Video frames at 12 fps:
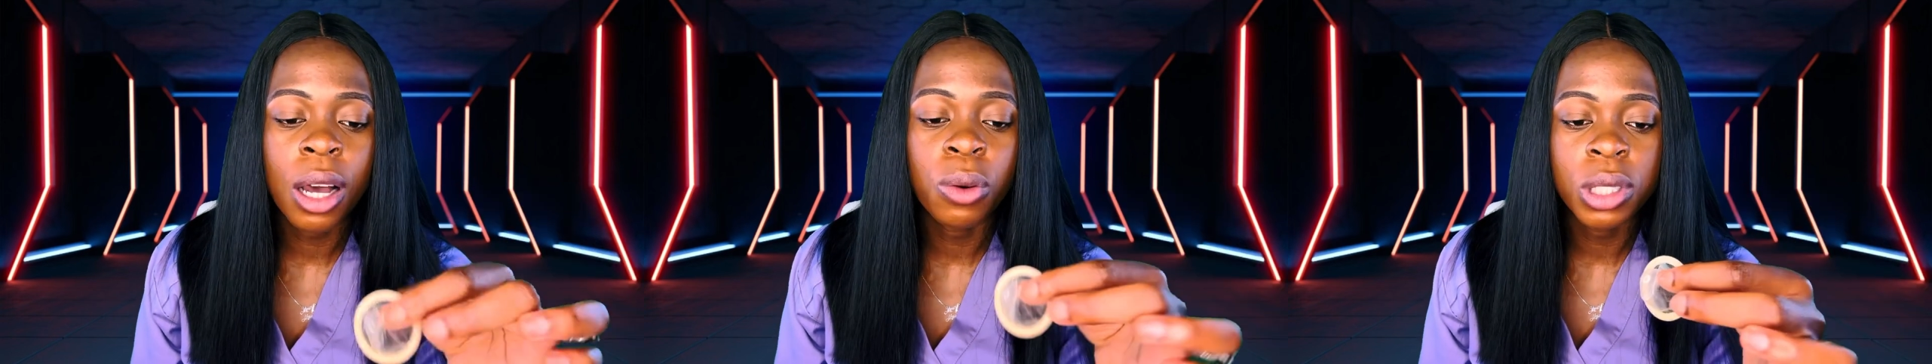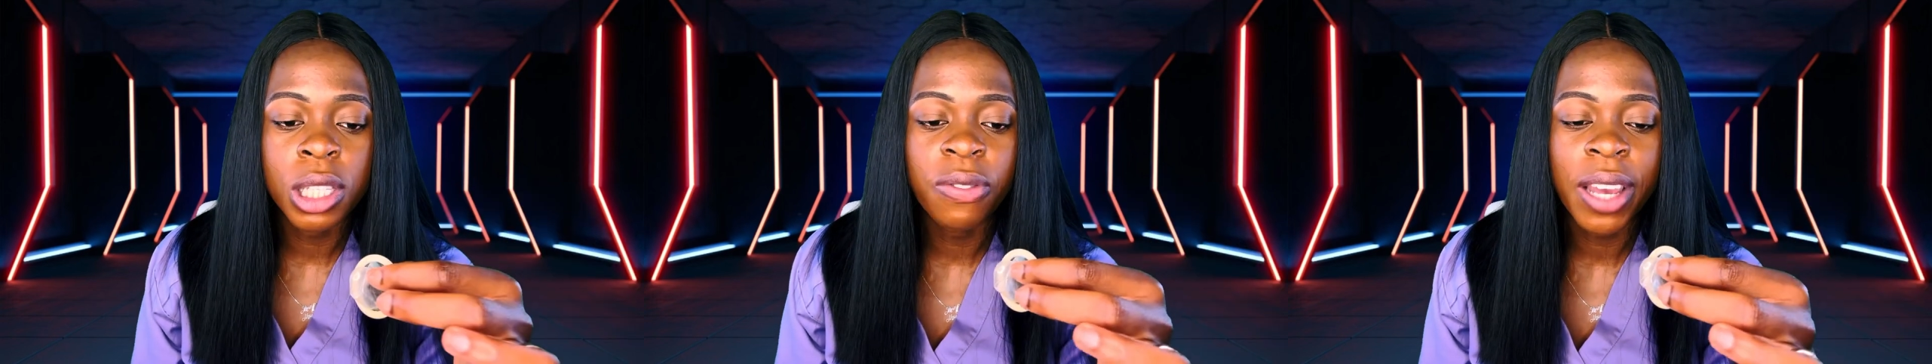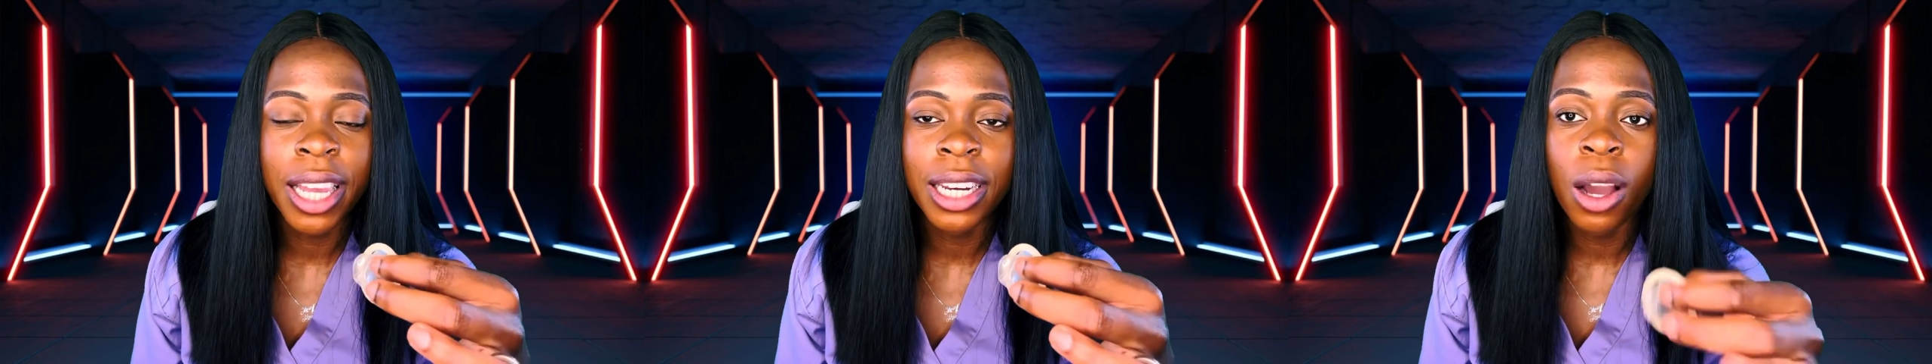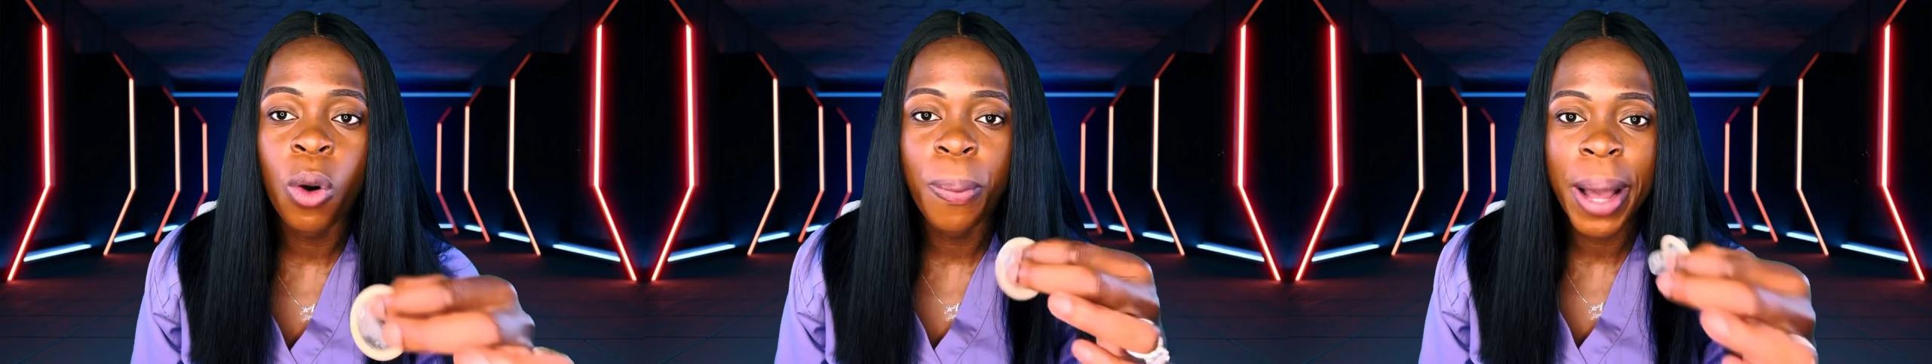I'll see if I can,
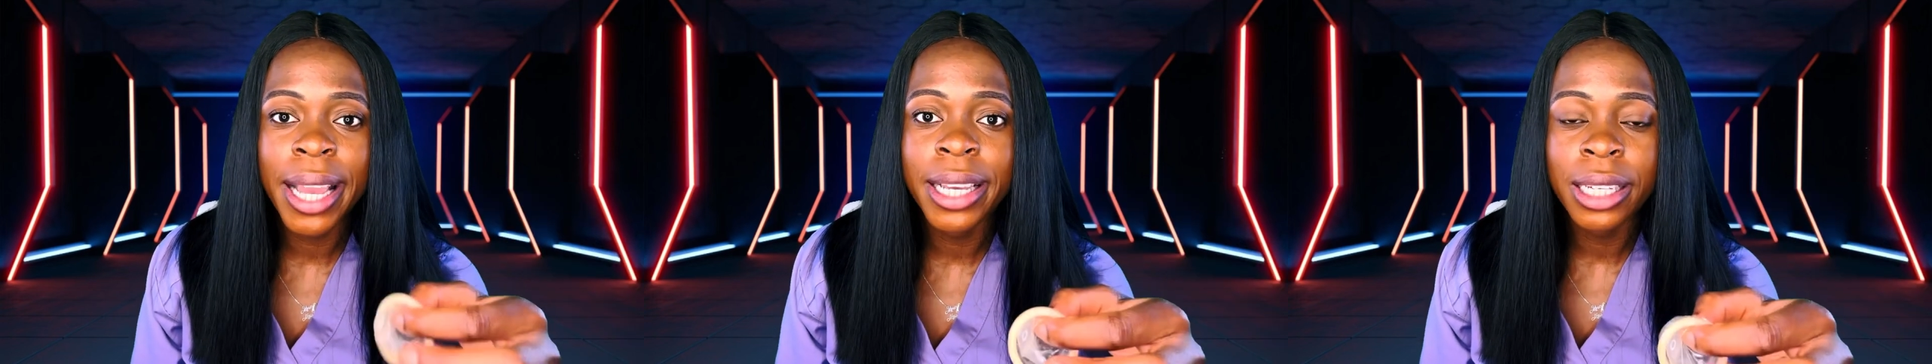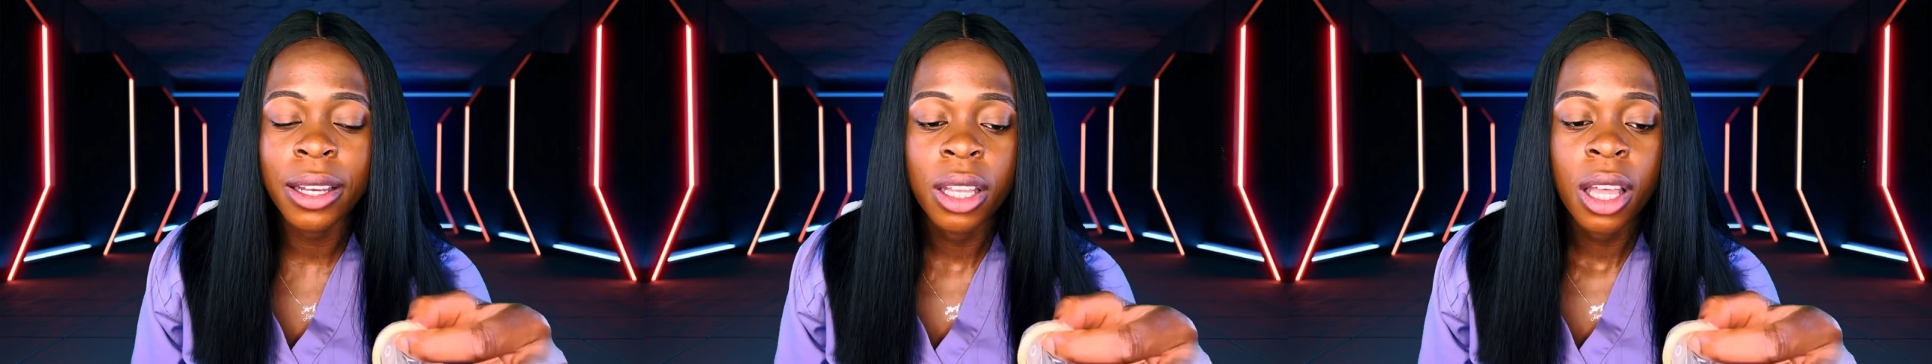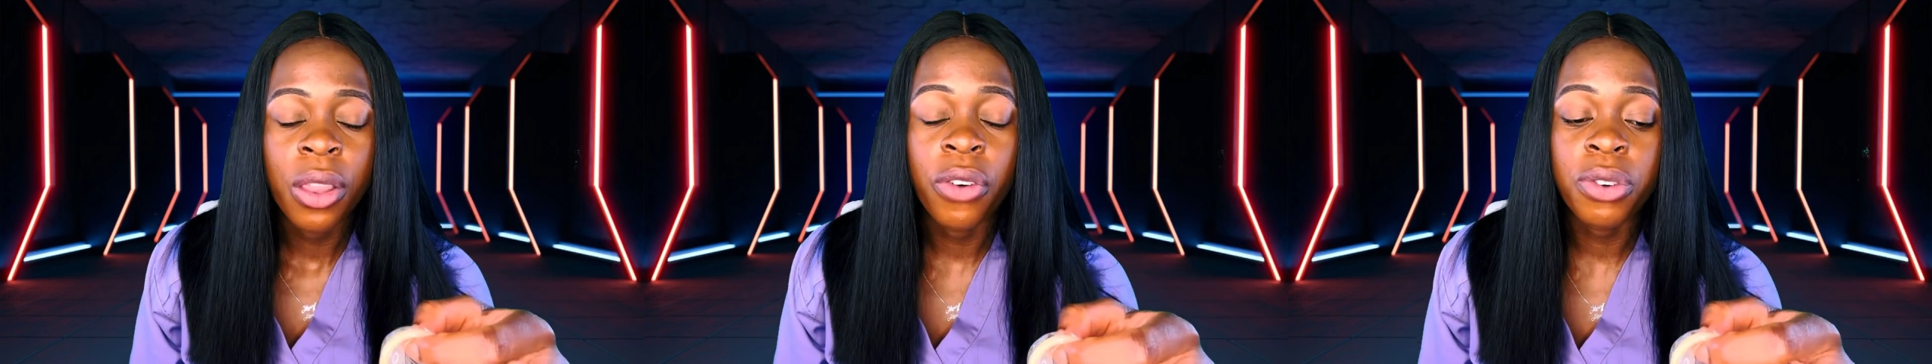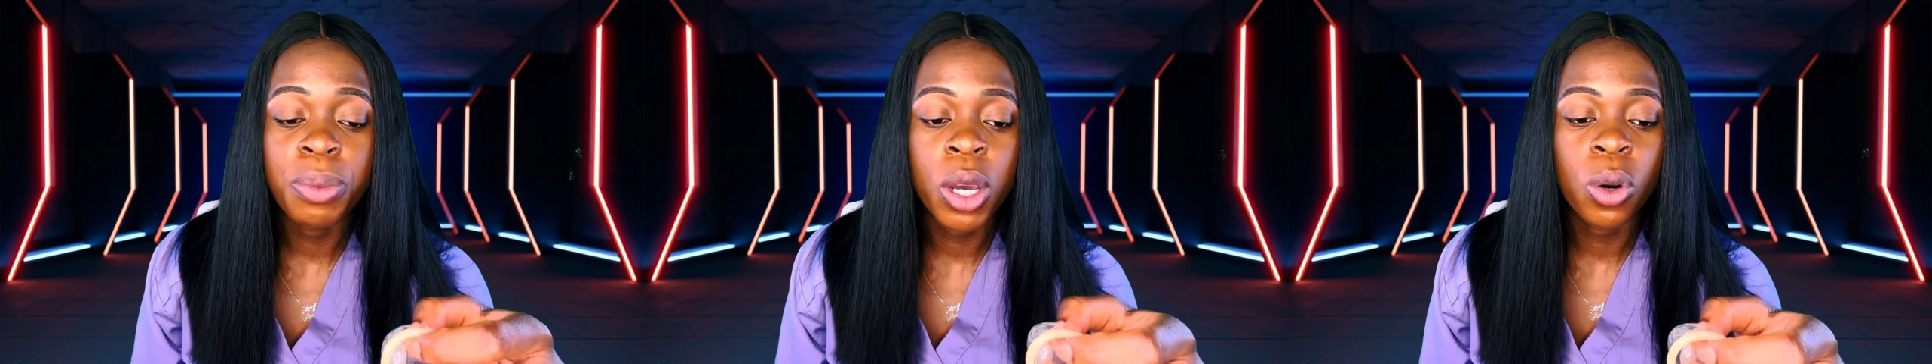I'll buy the
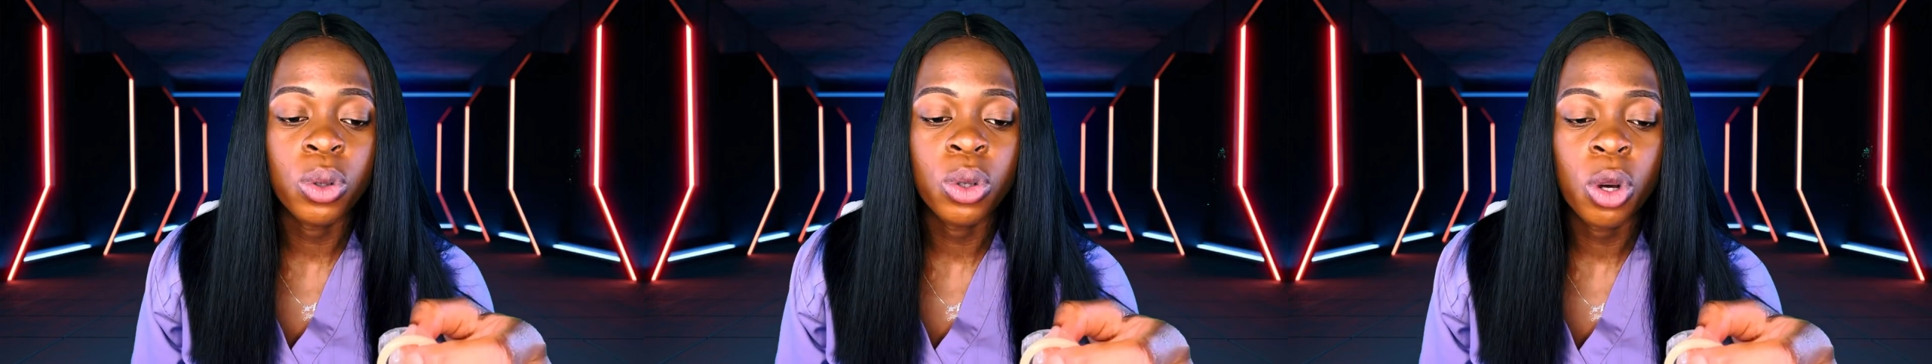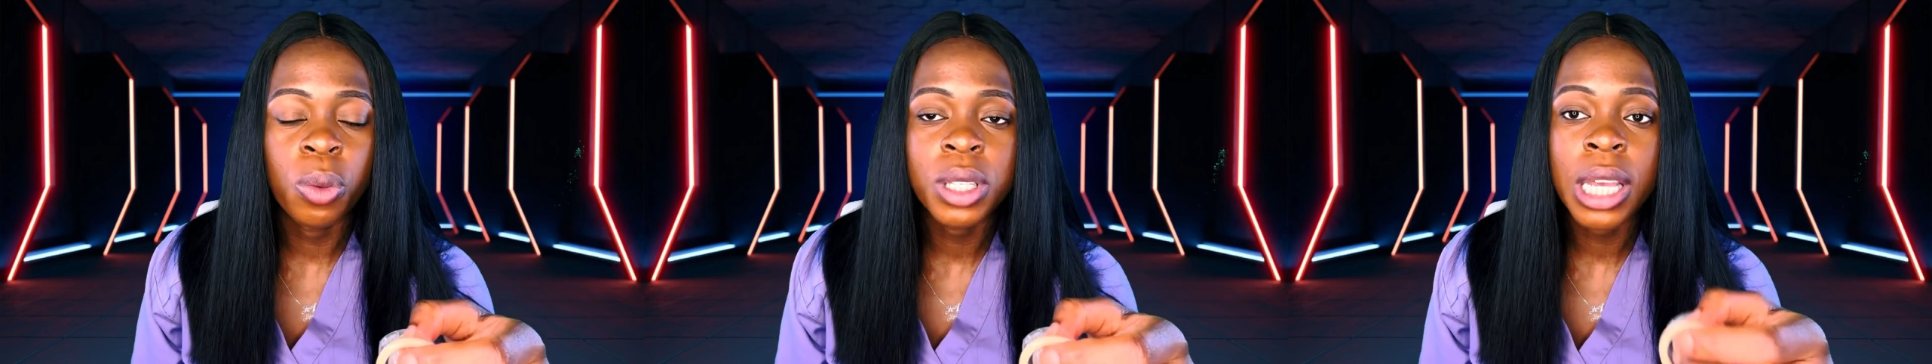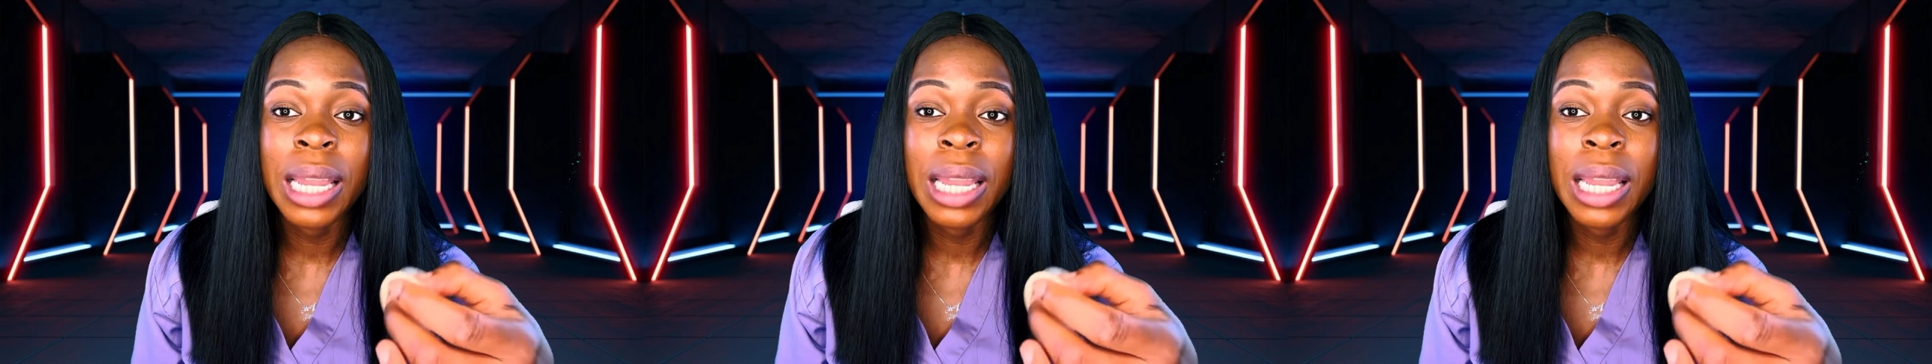female condoms